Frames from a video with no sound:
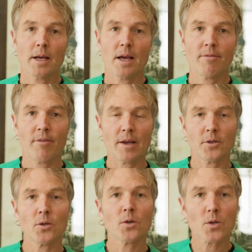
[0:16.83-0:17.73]
If you've yet
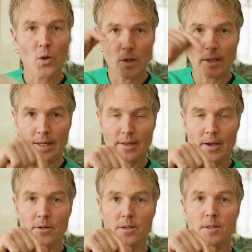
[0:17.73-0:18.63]
to do so, click
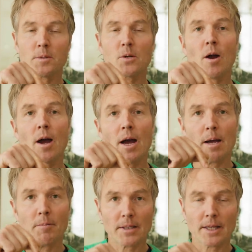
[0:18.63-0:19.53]
that or
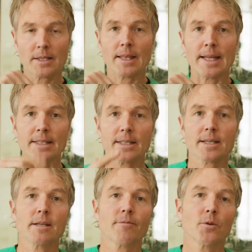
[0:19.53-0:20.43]
subscribe. Click the link to
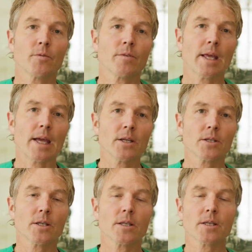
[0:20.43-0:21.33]
sign up for
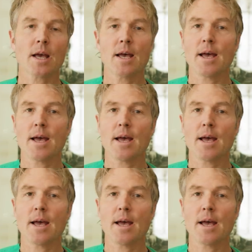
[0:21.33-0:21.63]
notifications.